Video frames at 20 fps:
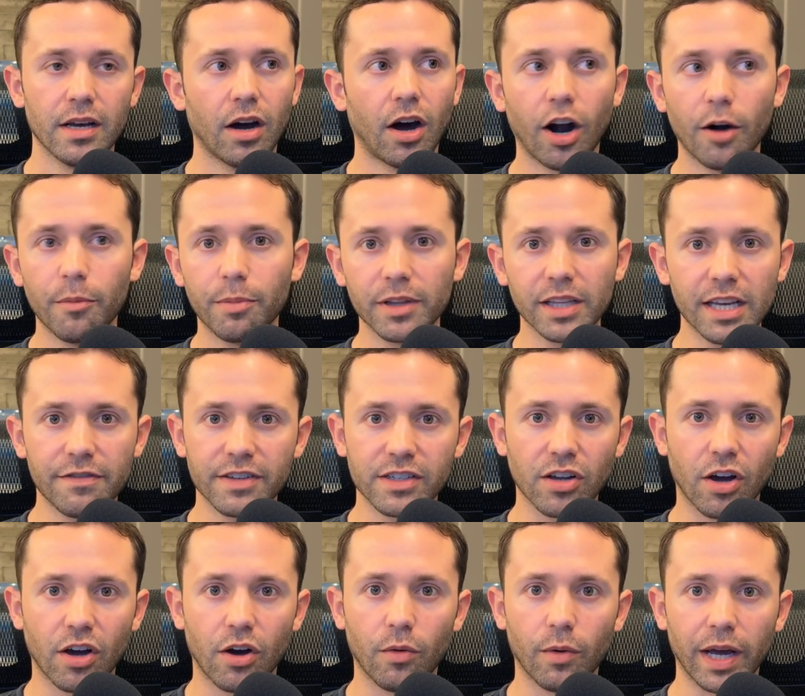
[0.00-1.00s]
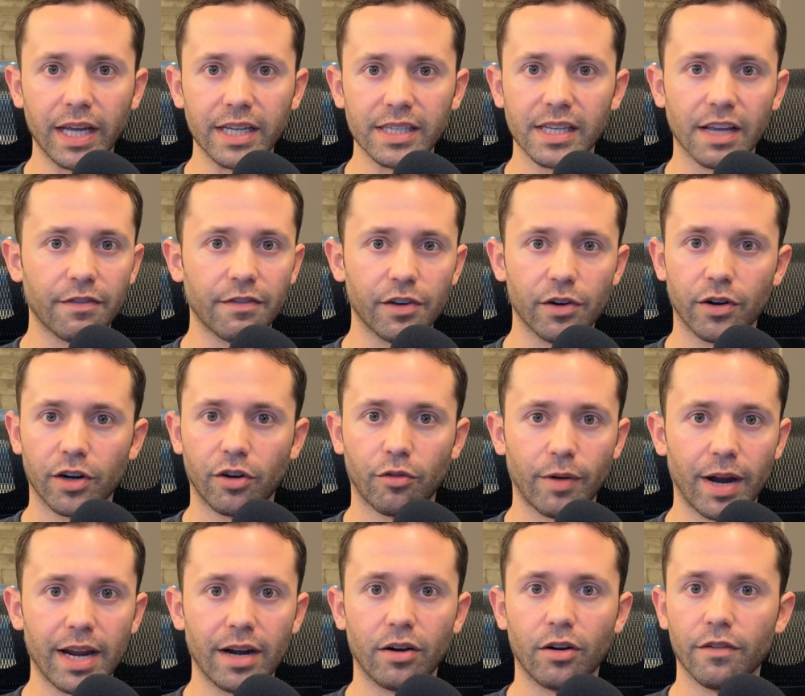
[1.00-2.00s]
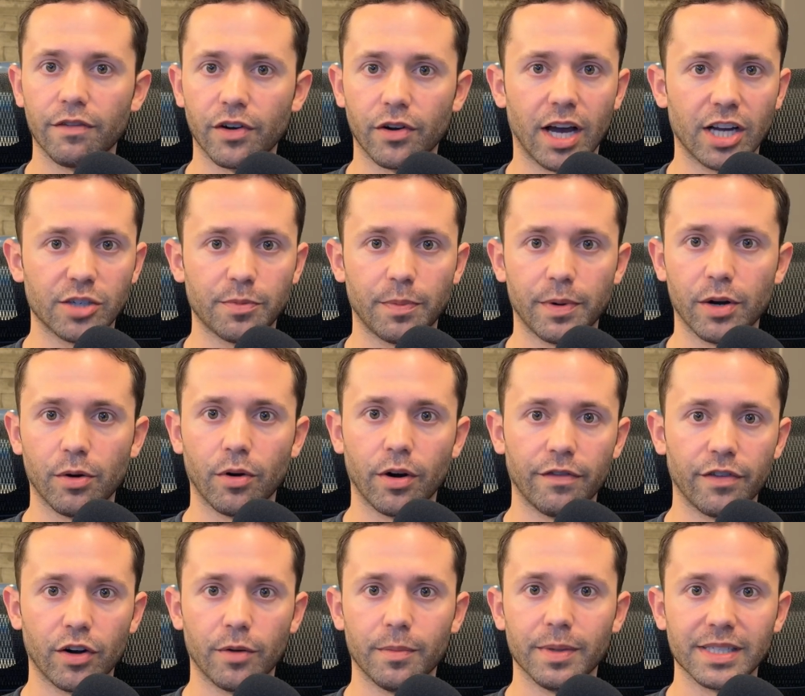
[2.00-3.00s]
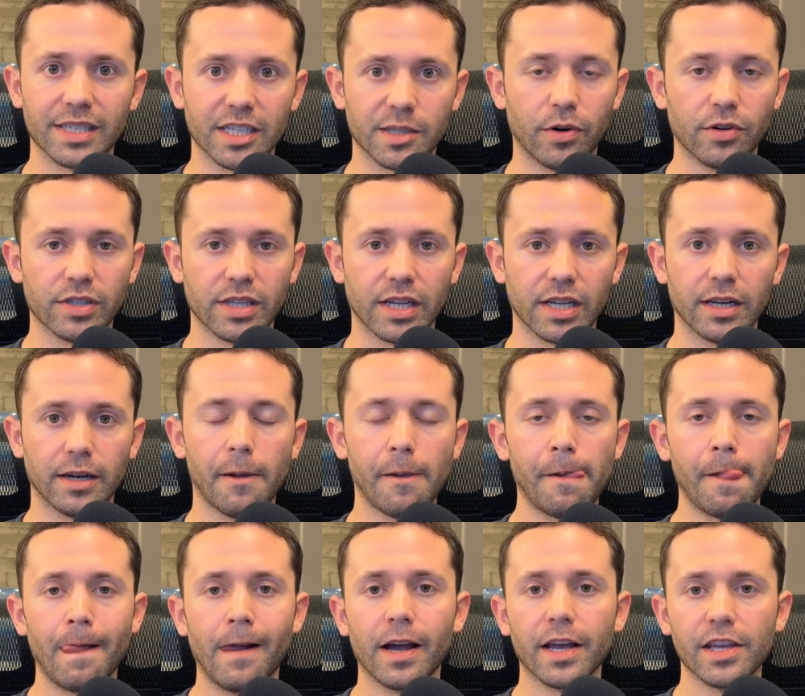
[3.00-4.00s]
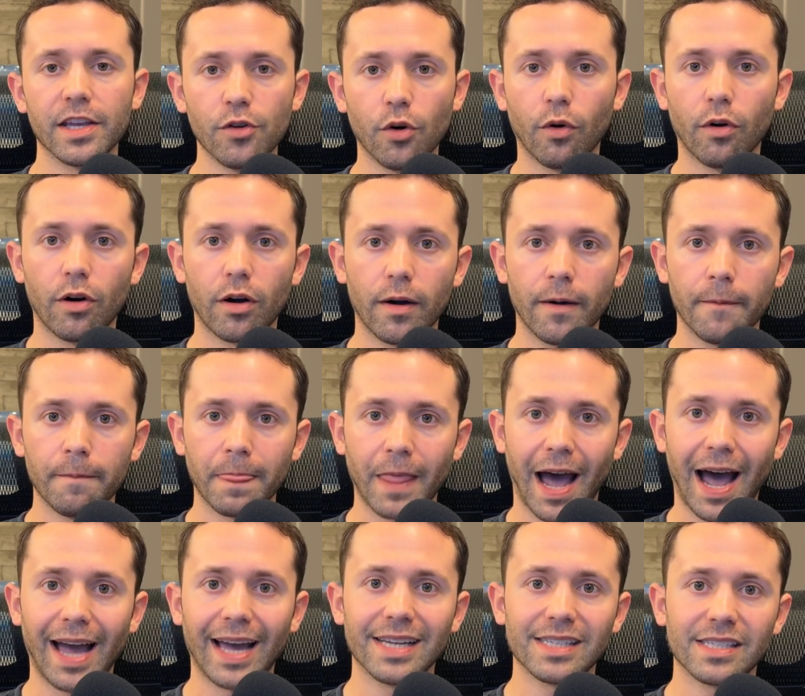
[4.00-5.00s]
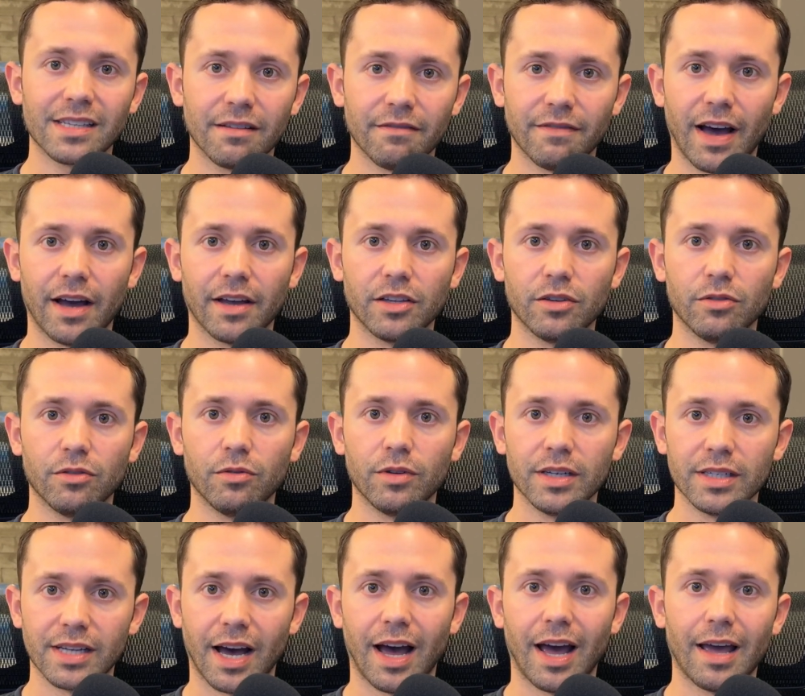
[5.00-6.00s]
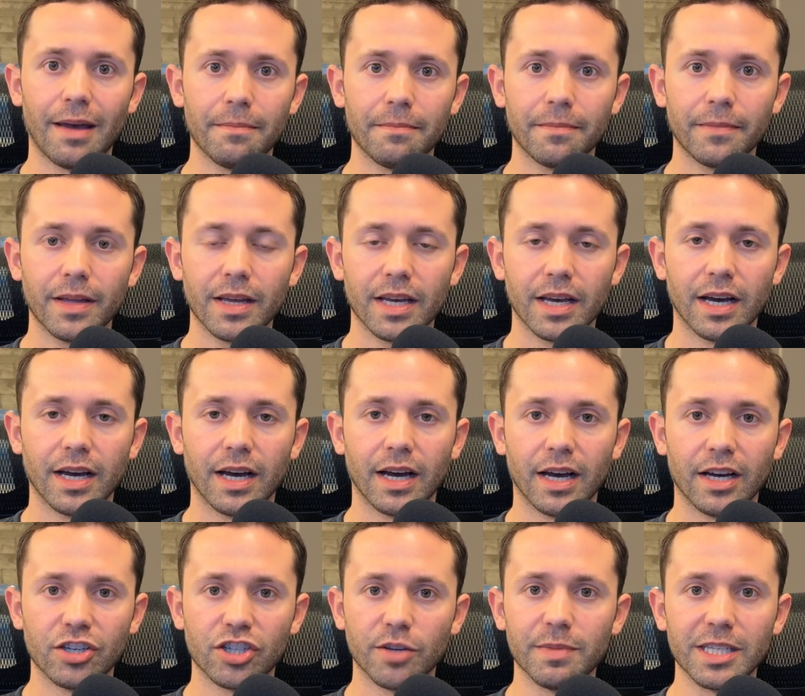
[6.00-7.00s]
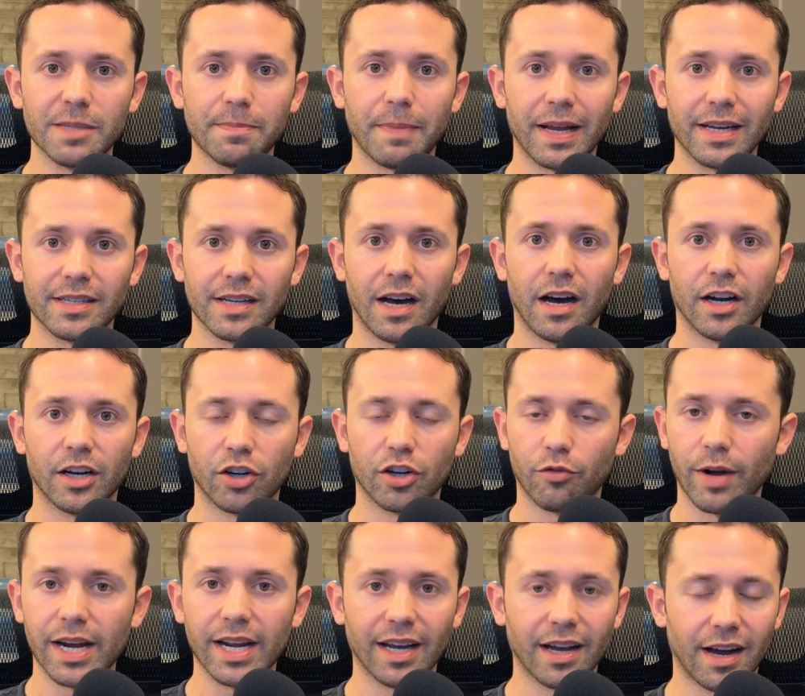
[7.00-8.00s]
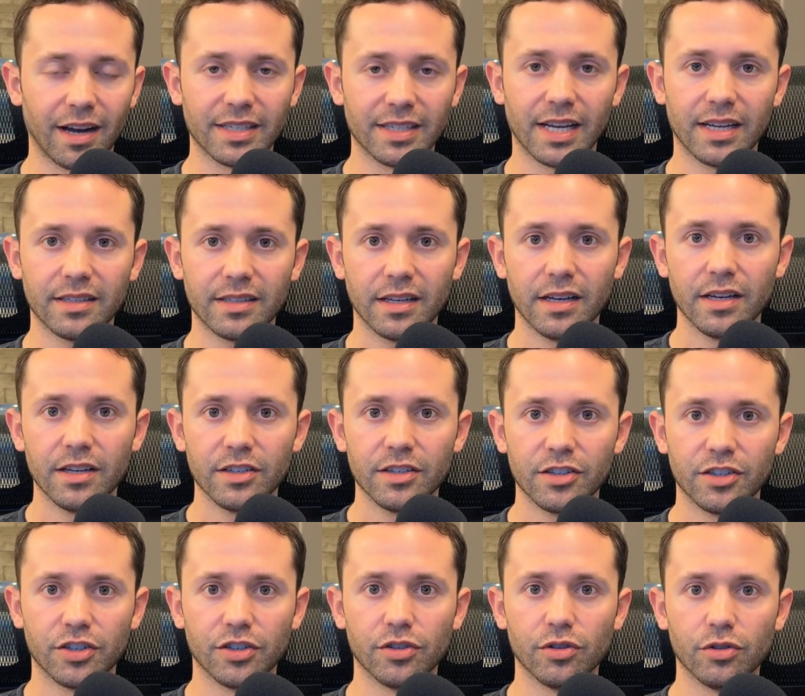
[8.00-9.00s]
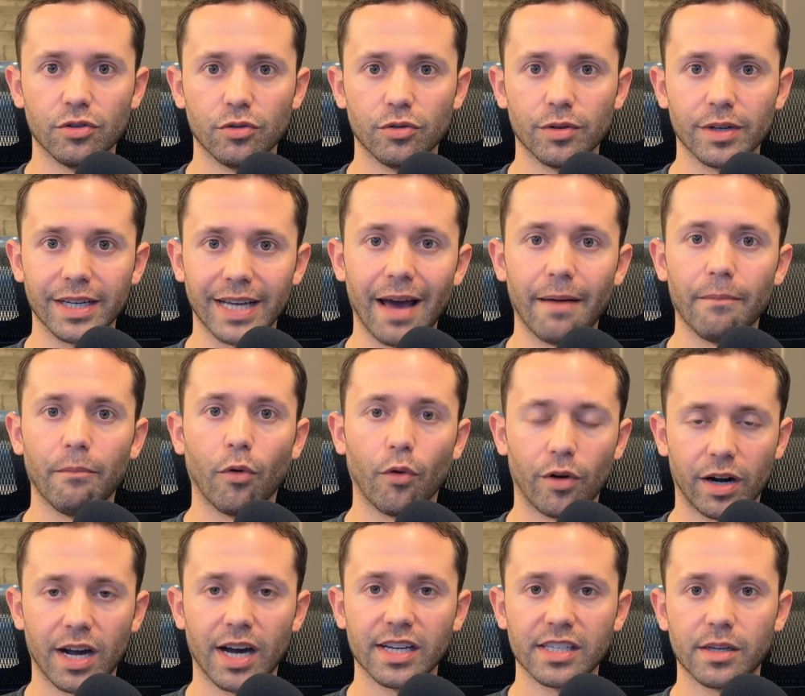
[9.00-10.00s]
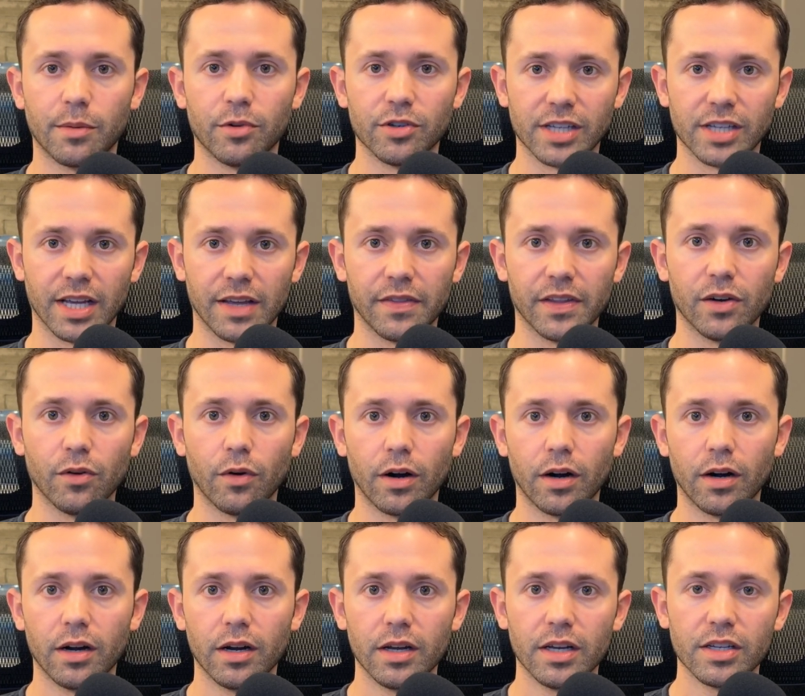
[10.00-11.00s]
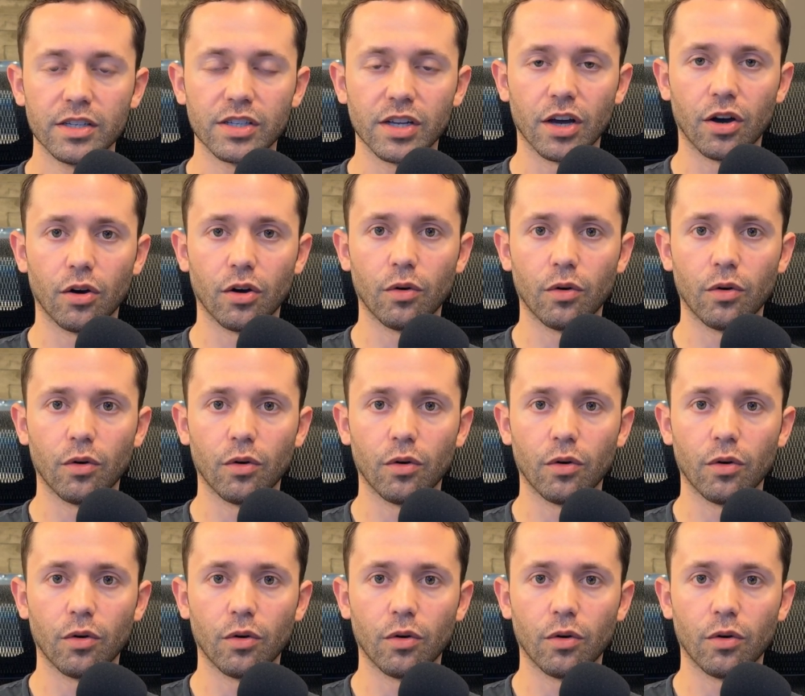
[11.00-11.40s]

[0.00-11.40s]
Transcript: Our belief is always, if you're a creator, if you're an entrepreneur, if you're a business person, your highest value time should be spent on creating content to get more customers in the door. So